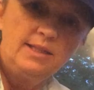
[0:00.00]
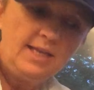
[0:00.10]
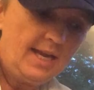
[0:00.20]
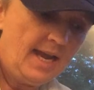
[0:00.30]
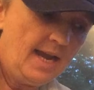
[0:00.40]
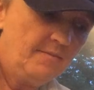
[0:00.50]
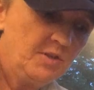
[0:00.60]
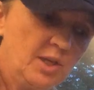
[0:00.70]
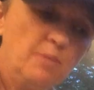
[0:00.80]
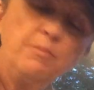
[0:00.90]
they have
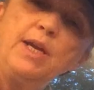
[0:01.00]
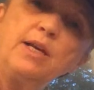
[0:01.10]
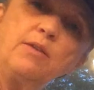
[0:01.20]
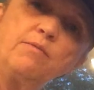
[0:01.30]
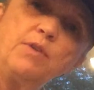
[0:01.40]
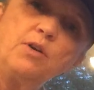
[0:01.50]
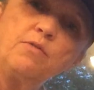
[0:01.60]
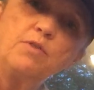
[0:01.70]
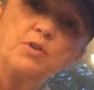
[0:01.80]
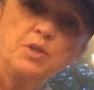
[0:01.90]
some that
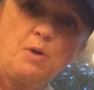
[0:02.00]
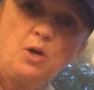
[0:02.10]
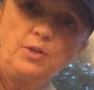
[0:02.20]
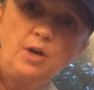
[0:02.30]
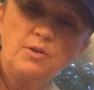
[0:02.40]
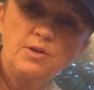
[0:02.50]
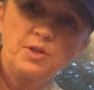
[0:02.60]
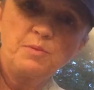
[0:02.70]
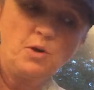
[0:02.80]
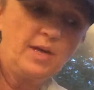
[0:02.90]
convert for small dogs or
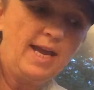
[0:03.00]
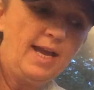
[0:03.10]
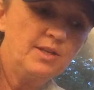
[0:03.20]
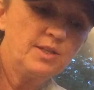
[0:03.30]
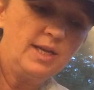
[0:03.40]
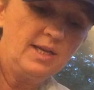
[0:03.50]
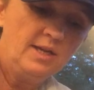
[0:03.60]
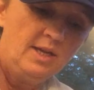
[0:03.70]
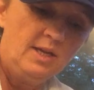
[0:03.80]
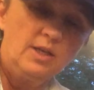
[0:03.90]
small cats that
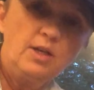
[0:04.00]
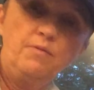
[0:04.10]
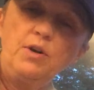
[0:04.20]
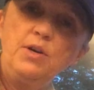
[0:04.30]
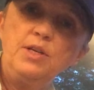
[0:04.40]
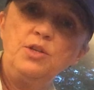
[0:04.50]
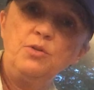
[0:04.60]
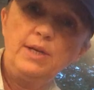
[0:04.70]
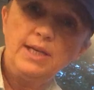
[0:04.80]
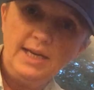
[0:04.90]
convert
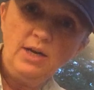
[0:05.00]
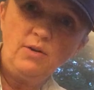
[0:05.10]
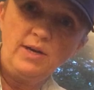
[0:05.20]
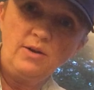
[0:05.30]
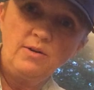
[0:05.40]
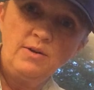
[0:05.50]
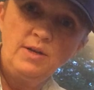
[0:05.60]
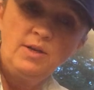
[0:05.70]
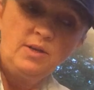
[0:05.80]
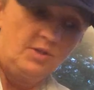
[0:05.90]
into a carrier.
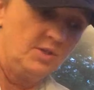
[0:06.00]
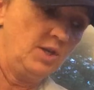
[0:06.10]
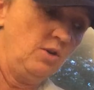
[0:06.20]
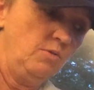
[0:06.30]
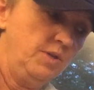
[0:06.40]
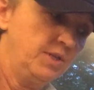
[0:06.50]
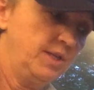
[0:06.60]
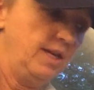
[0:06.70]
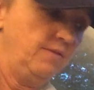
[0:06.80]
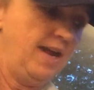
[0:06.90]
So
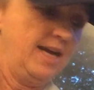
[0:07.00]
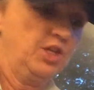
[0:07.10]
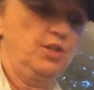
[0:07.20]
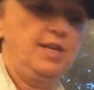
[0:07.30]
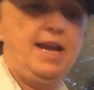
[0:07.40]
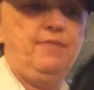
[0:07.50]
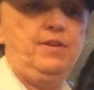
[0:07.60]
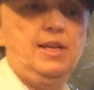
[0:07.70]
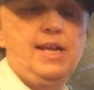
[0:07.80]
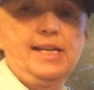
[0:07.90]
instead of actually
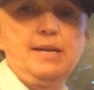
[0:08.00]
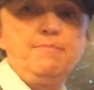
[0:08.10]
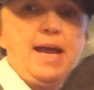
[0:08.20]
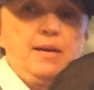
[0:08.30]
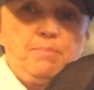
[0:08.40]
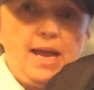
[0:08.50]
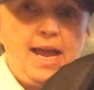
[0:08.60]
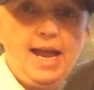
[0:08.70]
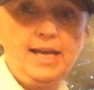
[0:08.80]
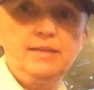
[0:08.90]
having like a
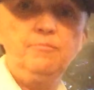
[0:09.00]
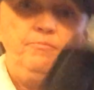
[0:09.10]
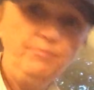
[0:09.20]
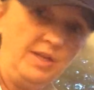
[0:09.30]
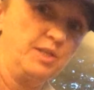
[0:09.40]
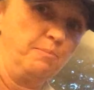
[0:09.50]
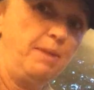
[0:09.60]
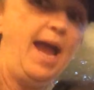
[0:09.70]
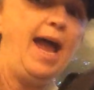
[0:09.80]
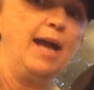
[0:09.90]
backpack, it's a
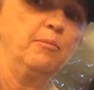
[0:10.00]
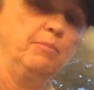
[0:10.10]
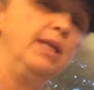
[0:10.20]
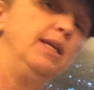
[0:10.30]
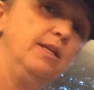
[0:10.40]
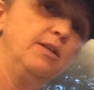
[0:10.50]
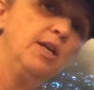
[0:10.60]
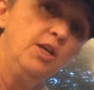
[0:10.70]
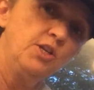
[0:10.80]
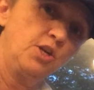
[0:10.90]
pack, but
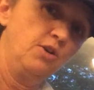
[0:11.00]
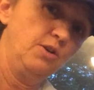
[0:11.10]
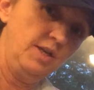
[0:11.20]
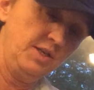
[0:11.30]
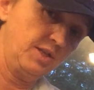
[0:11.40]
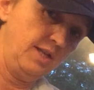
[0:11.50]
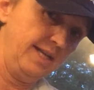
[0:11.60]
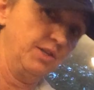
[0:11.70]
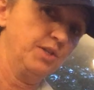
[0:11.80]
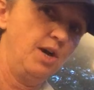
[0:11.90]
it's
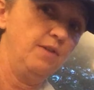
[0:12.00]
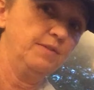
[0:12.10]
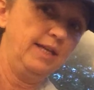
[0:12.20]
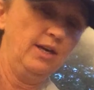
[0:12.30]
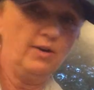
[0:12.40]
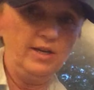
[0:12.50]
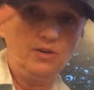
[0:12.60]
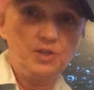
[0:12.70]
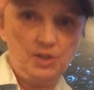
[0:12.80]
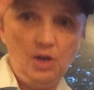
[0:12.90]
like a soft
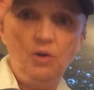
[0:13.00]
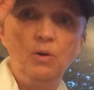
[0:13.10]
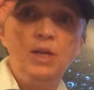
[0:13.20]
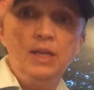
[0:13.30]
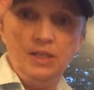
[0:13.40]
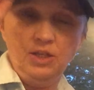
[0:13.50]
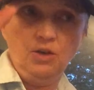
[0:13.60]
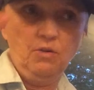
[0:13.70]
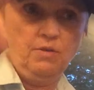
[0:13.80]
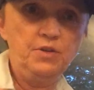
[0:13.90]
carrier. So, you
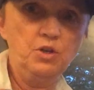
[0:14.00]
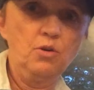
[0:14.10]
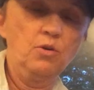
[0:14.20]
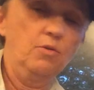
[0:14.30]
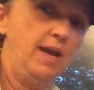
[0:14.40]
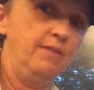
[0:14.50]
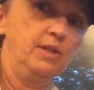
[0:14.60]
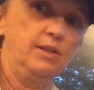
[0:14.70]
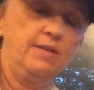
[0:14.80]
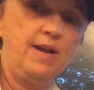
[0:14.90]
know, if you're
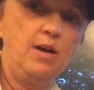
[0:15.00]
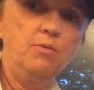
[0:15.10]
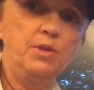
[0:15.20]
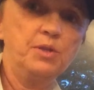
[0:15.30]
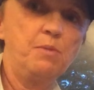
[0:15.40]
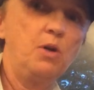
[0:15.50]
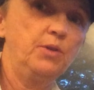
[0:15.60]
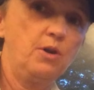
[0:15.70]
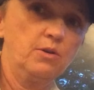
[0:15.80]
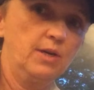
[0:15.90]
having to leave out with a small
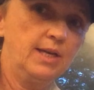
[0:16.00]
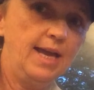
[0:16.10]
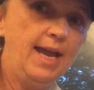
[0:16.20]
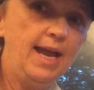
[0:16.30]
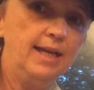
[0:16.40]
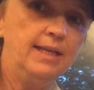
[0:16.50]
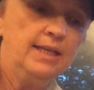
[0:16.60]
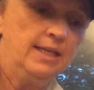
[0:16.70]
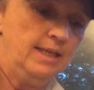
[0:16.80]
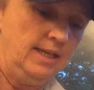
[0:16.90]
dog or a cat,
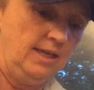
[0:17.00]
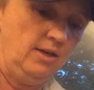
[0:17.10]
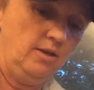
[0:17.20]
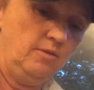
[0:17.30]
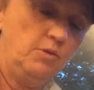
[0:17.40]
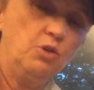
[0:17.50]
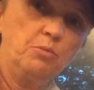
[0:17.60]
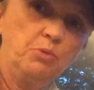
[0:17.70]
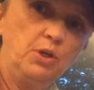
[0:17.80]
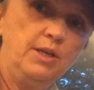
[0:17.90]
you
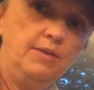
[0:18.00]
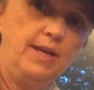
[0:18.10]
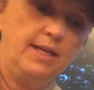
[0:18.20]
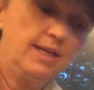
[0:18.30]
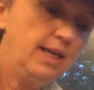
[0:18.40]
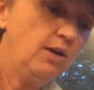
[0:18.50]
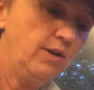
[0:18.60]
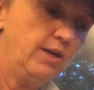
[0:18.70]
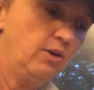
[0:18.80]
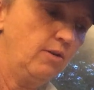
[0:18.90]
could put it in that
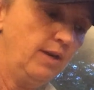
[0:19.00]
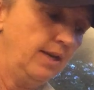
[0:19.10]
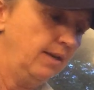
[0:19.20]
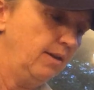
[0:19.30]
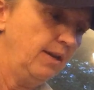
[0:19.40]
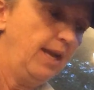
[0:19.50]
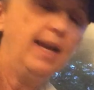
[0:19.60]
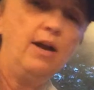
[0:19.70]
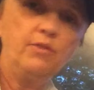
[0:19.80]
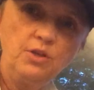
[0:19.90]
carrier and
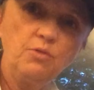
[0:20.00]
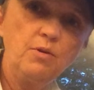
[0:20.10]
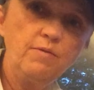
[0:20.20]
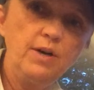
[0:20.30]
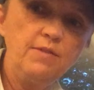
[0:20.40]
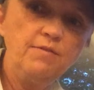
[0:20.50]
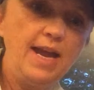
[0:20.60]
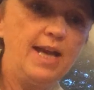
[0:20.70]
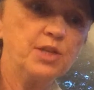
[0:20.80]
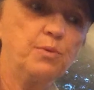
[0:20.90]
head out the door very
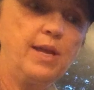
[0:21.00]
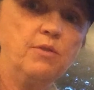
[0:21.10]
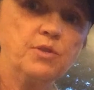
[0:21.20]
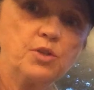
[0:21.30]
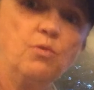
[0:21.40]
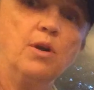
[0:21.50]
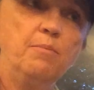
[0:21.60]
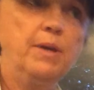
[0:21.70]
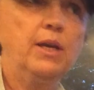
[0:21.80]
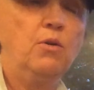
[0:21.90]
fast without storing a
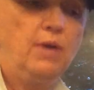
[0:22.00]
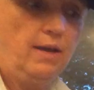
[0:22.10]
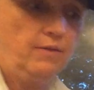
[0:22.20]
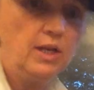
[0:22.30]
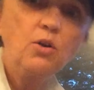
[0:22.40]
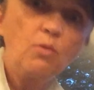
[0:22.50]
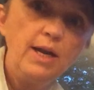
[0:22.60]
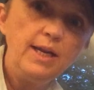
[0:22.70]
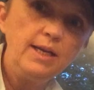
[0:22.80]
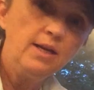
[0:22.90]
big old heavy
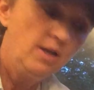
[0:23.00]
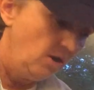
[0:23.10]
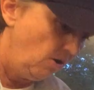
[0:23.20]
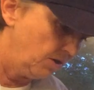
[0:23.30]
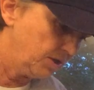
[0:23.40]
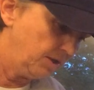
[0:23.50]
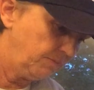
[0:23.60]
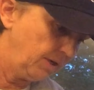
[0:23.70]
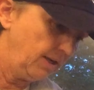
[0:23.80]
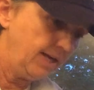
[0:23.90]
crate or
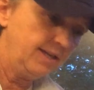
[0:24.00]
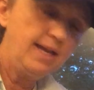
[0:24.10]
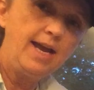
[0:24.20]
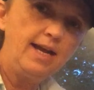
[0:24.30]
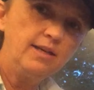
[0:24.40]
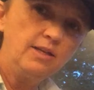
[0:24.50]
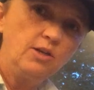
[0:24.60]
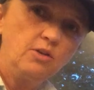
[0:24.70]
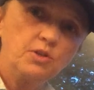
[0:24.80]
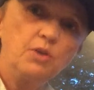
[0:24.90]
something like that, you
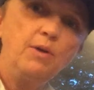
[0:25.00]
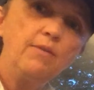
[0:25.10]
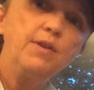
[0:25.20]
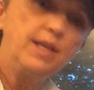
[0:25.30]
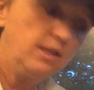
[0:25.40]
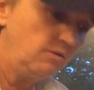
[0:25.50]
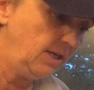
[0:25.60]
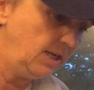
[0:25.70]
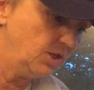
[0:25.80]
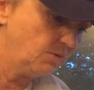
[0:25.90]
know. So everything you
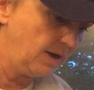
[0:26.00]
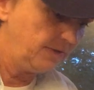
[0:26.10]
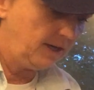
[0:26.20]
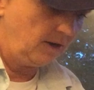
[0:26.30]
need's right